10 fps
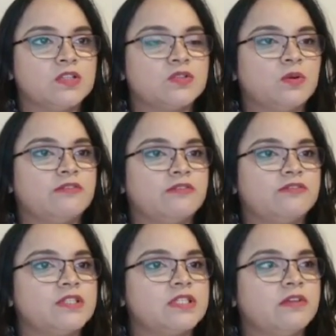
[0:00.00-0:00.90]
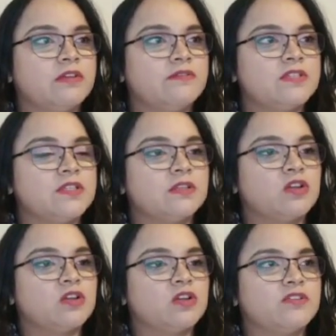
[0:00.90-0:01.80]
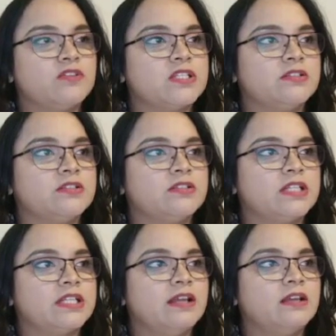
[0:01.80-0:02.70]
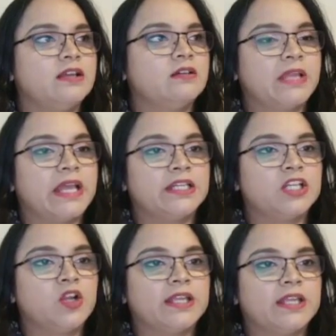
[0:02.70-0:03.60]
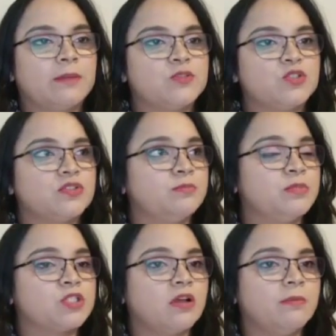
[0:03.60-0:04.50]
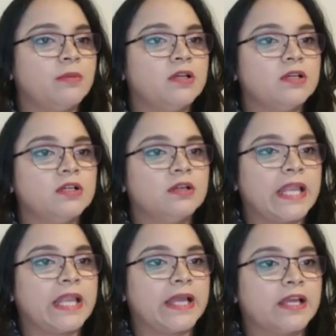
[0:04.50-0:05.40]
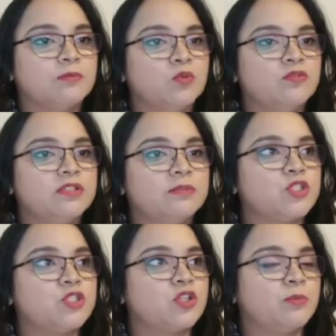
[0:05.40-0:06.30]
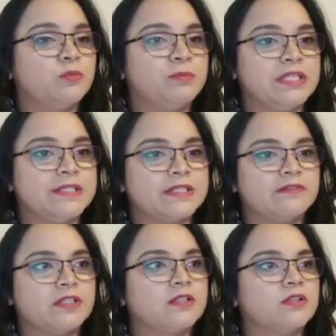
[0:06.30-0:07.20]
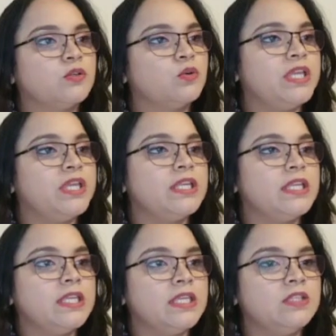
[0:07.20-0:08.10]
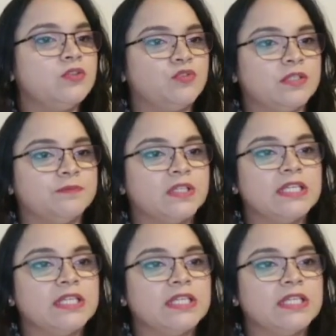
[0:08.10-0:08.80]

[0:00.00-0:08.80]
So after c5, since the bishop was under attack, black did not capture the bishop. Black moved the bishop to b7. Queen e3.